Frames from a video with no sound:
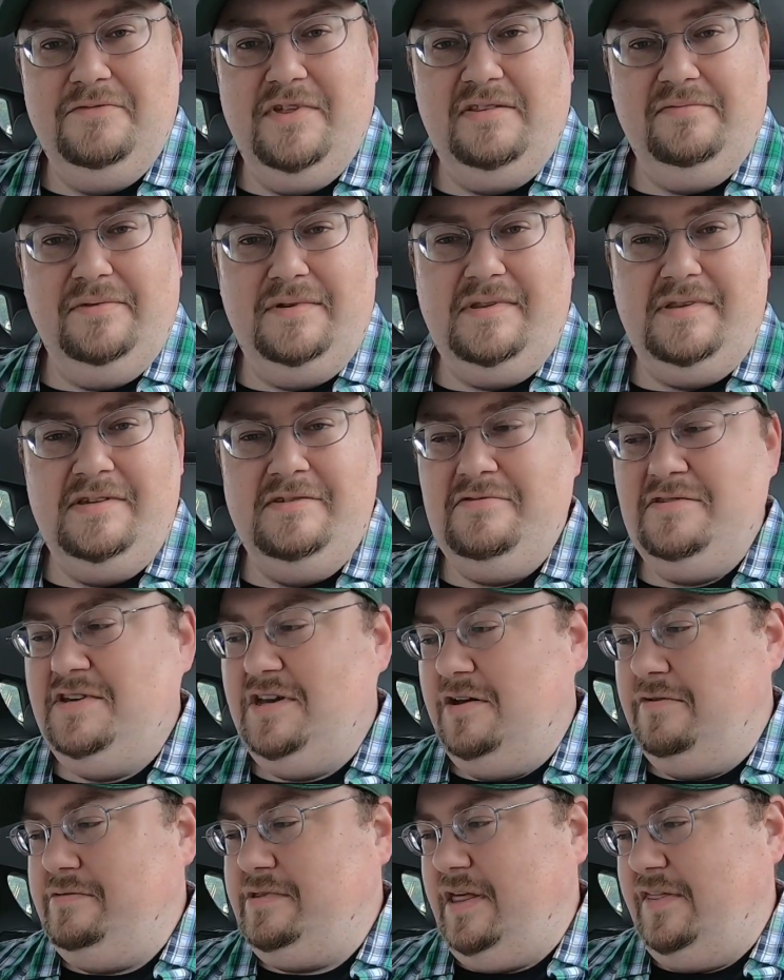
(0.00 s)
This one still
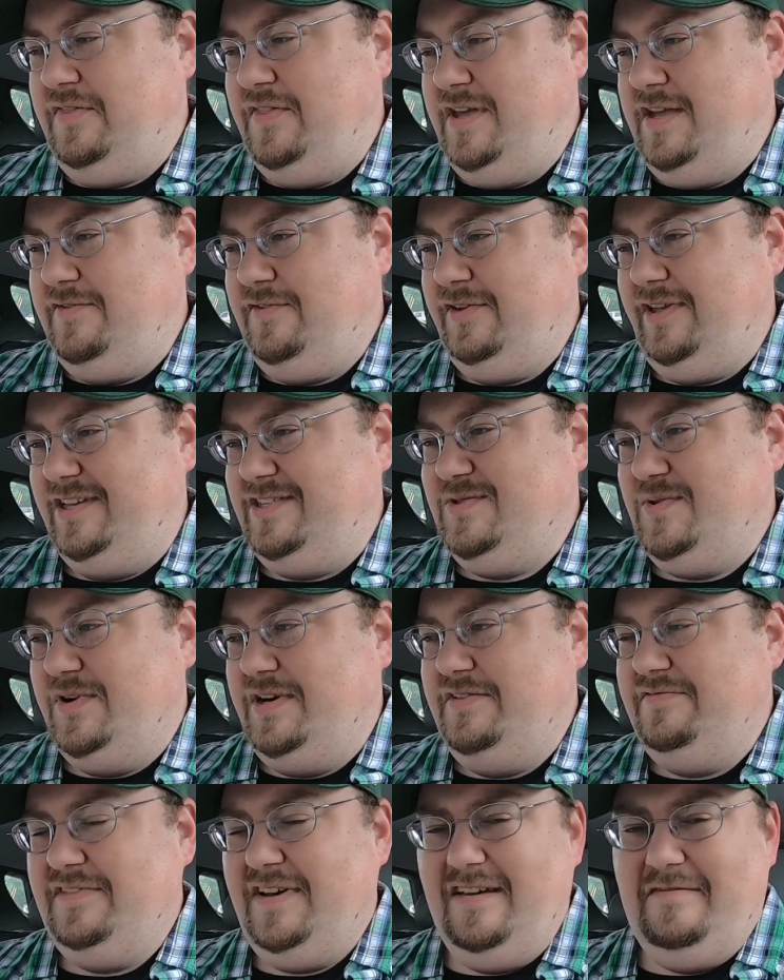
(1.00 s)
goes, I think, for like
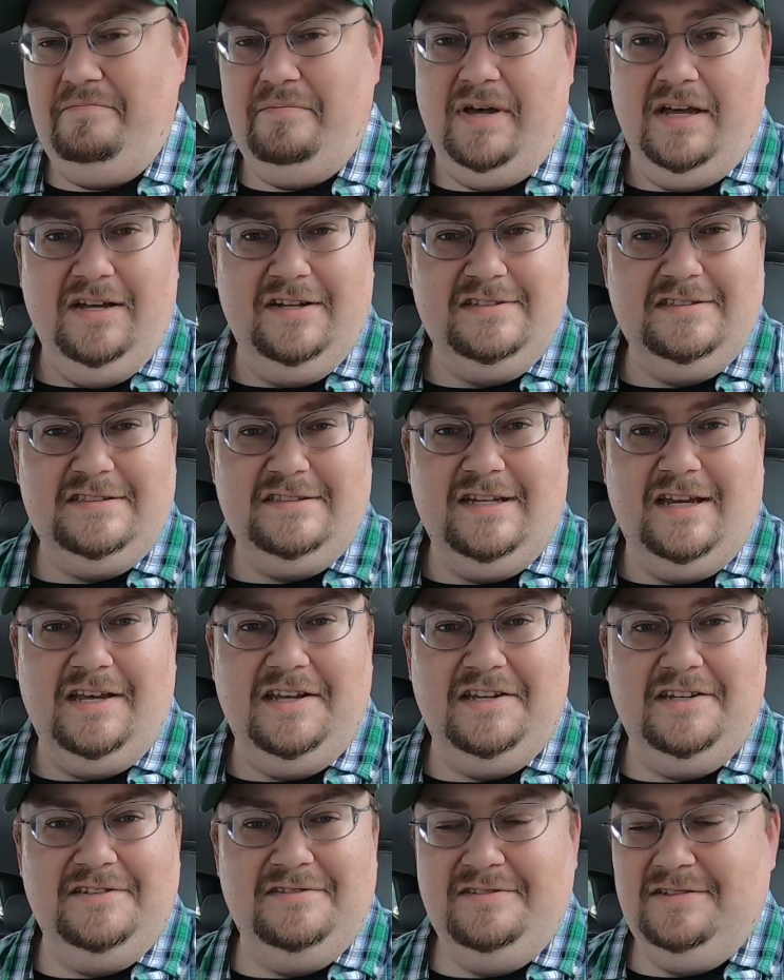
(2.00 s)

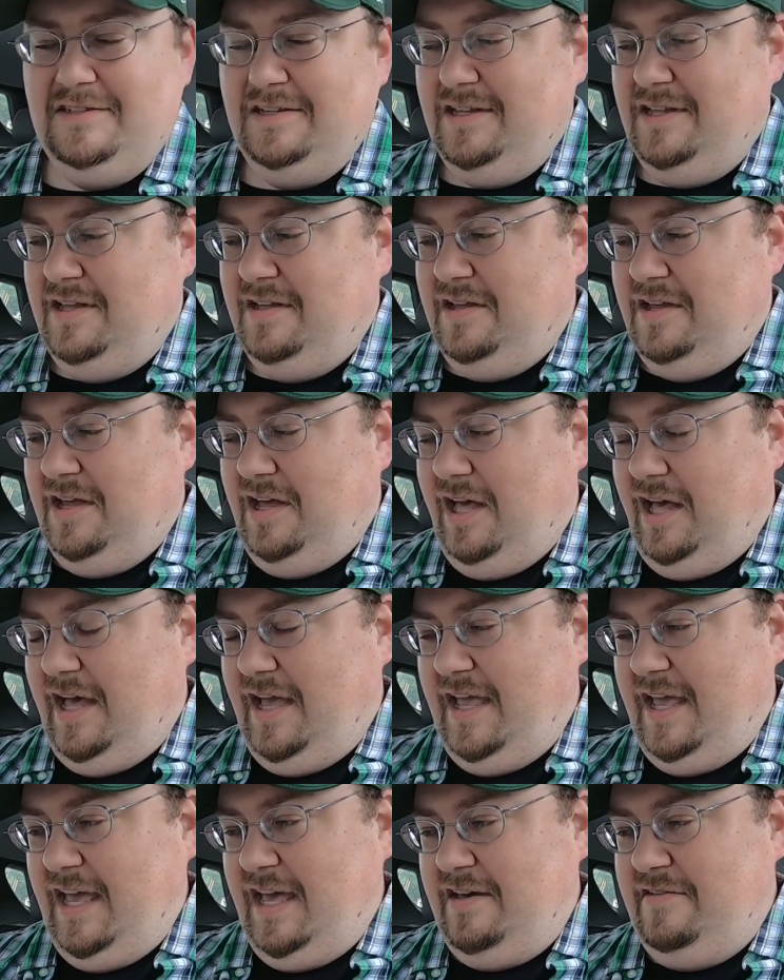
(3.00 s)
$25.
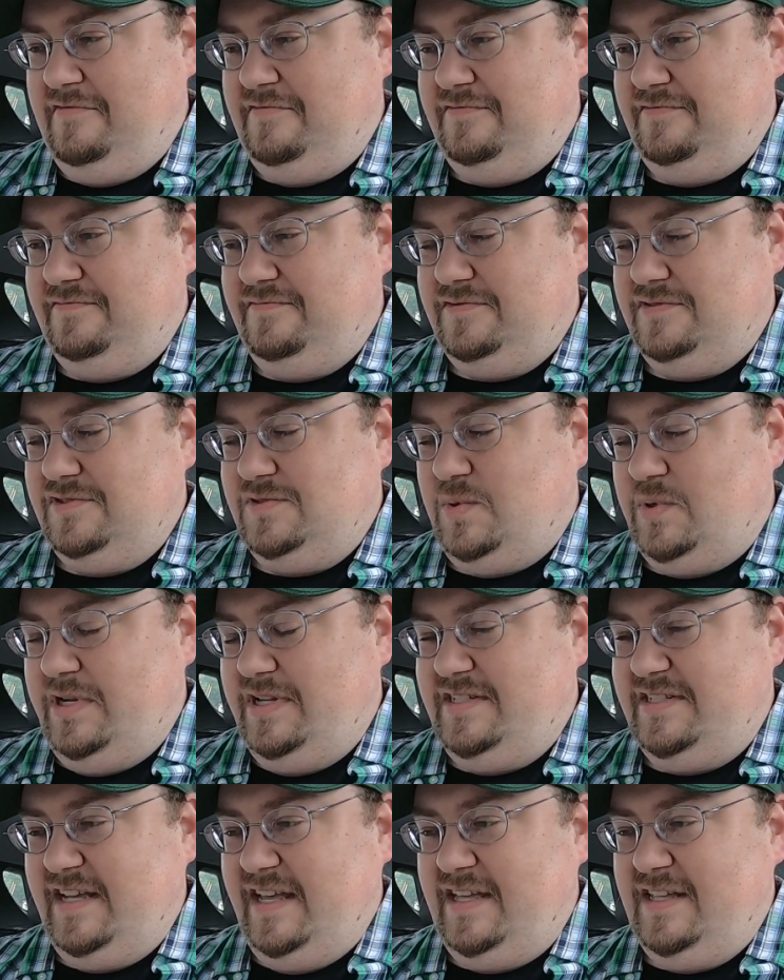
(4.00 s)
I have
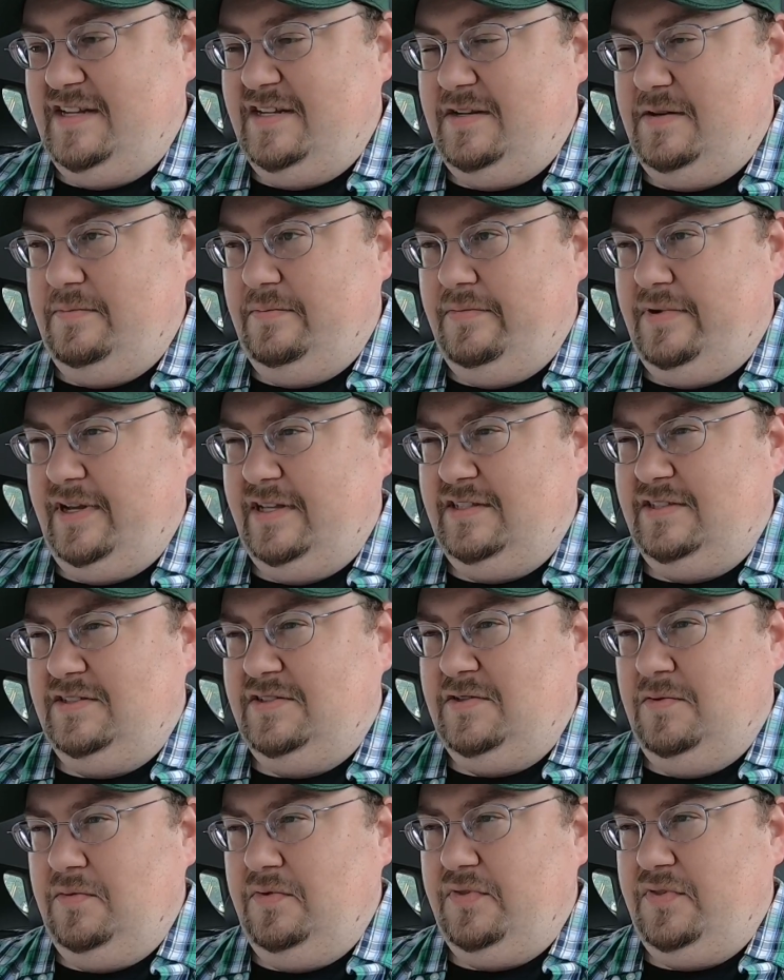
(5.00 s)
2010, but I
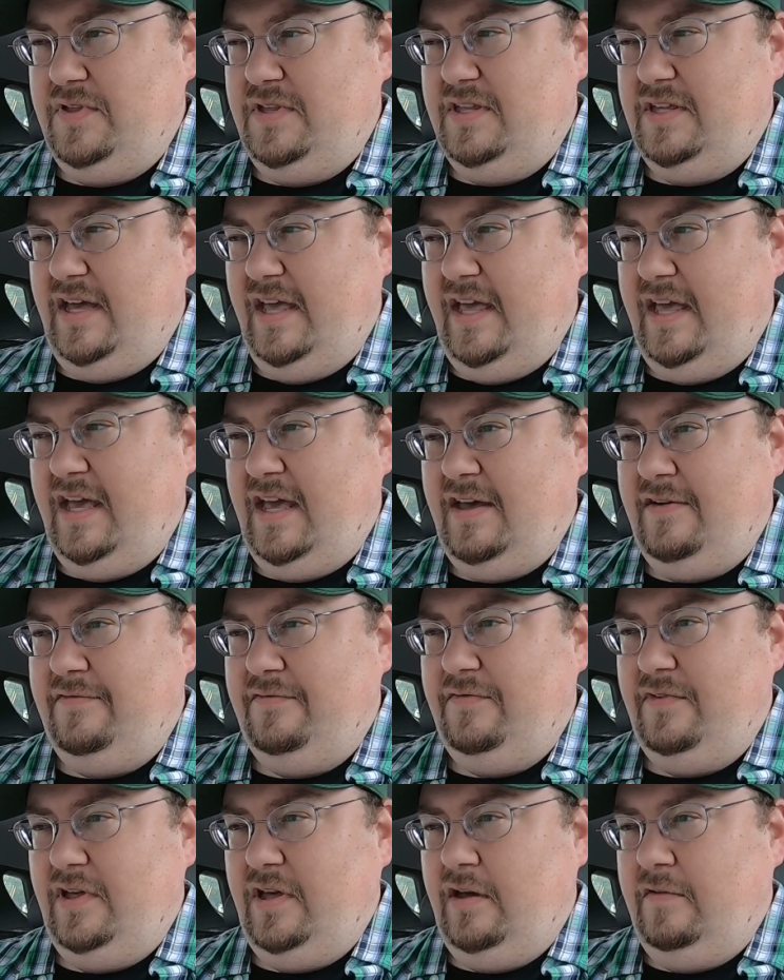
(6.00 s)
don't think I have
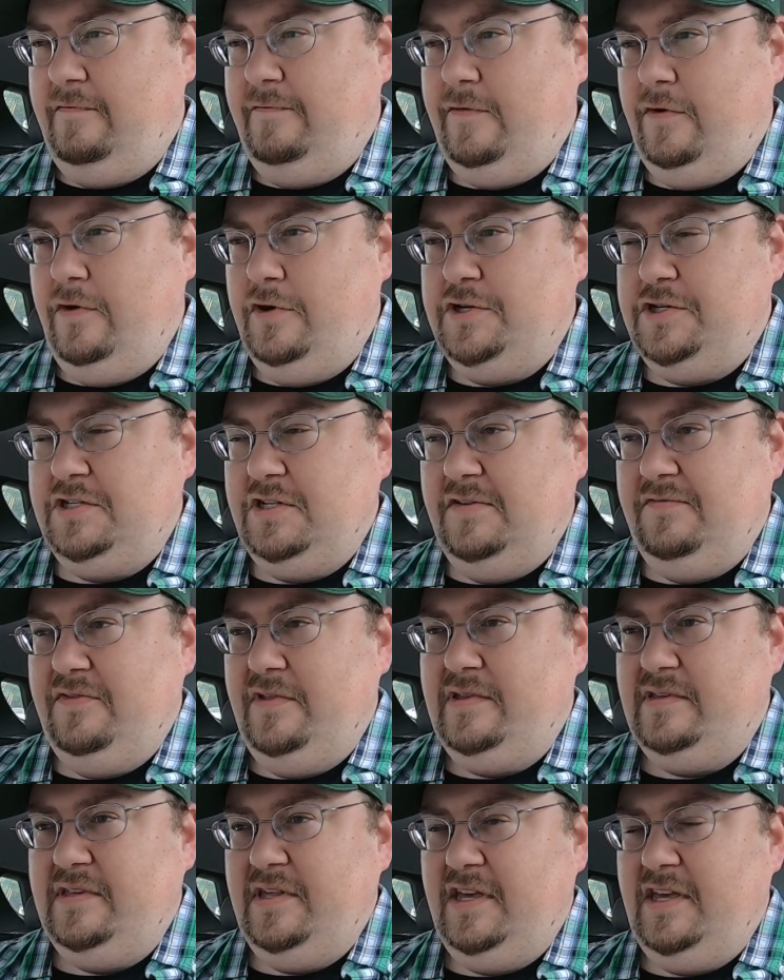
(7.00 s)
a version of
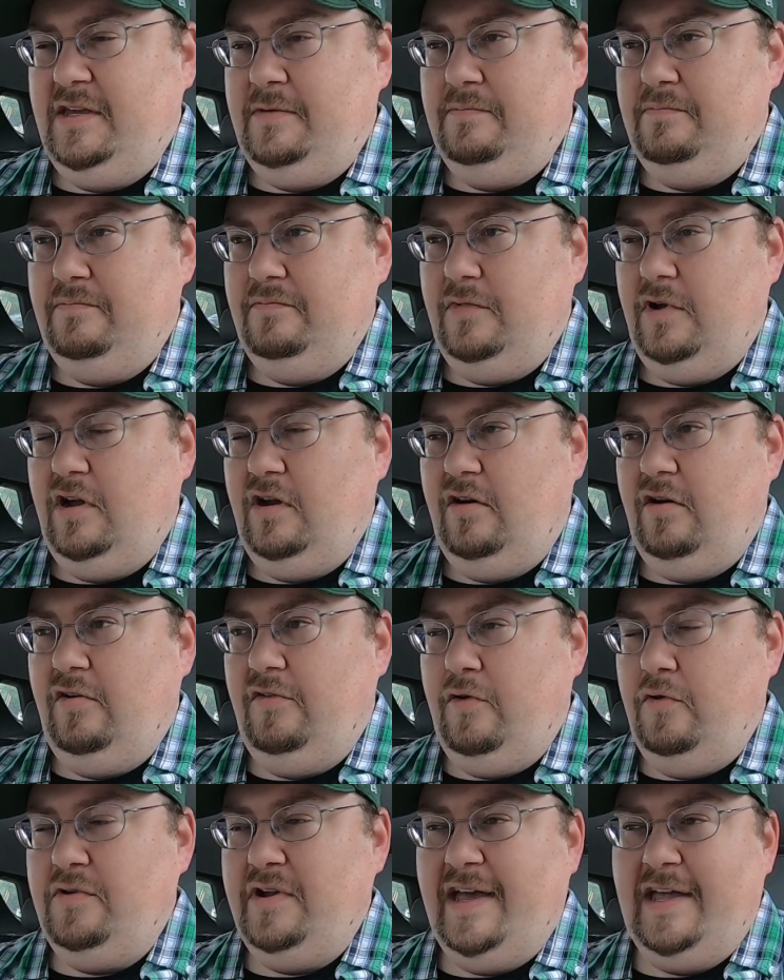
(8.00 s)
this game,
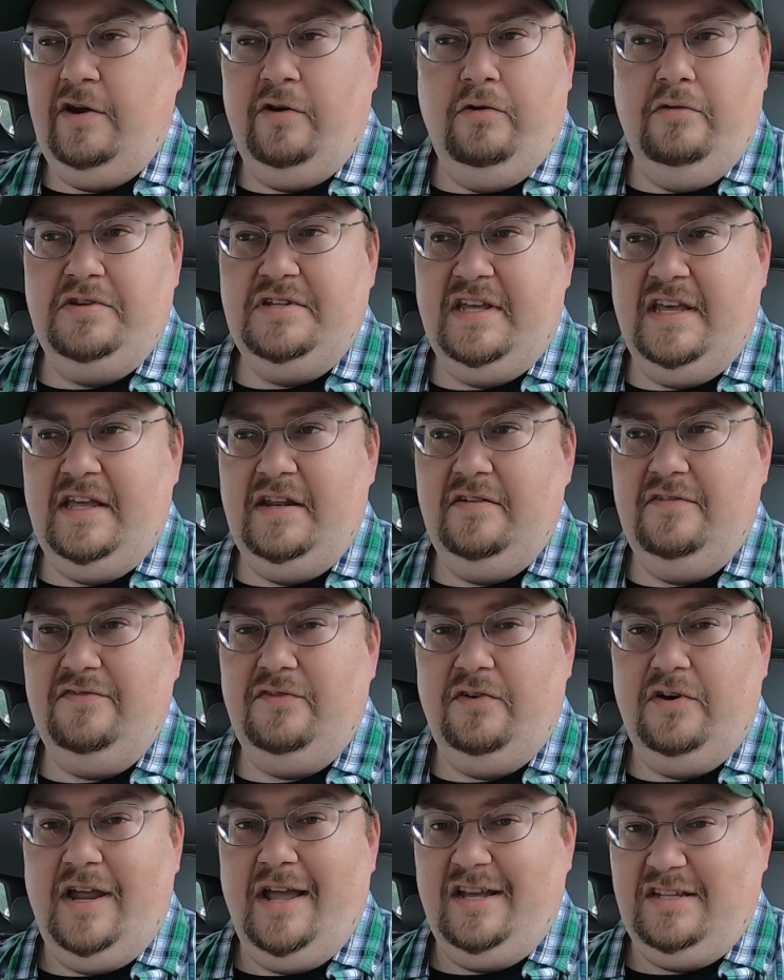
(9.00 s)
or 09 or 010
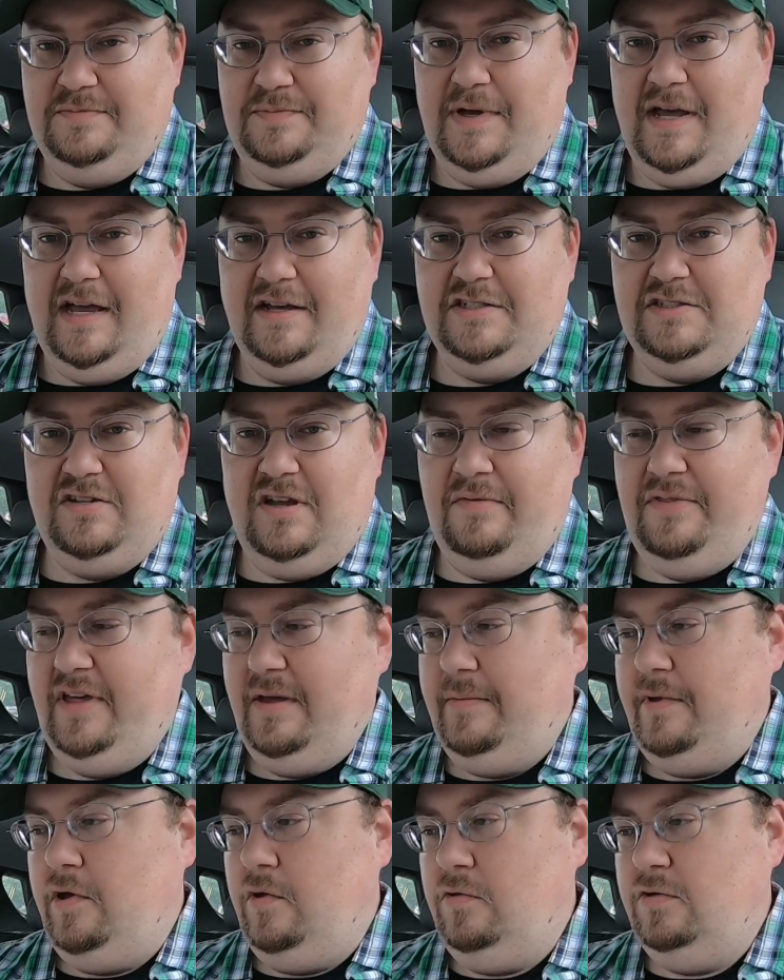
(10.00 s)
for Xbox, so I think
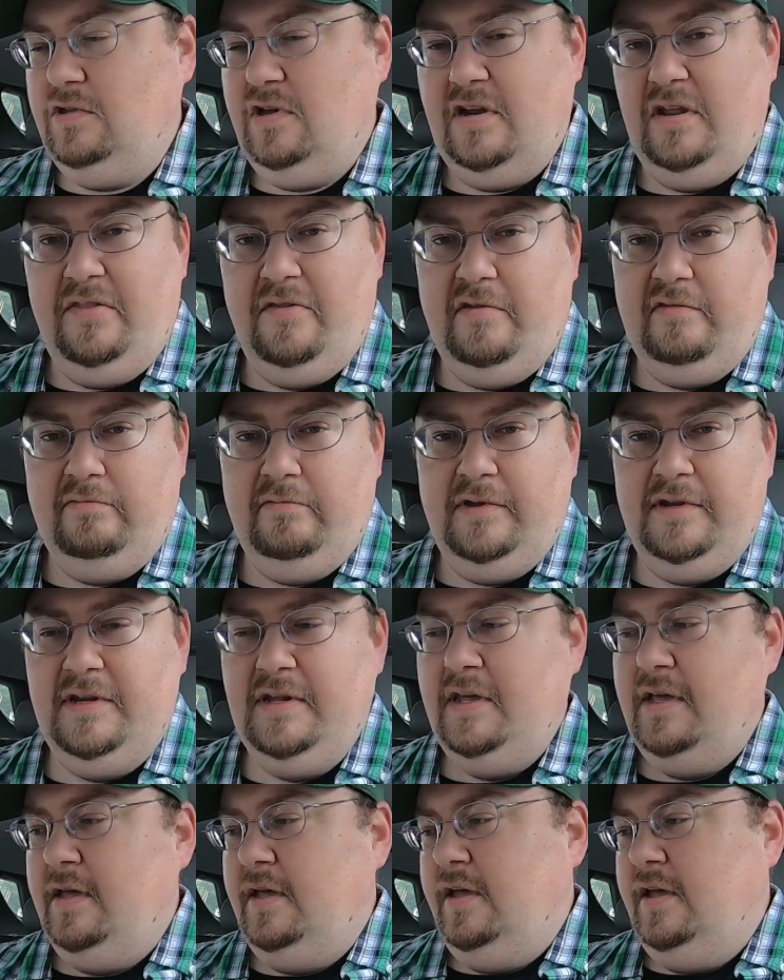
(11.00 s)
I'm gonna hold on to this one.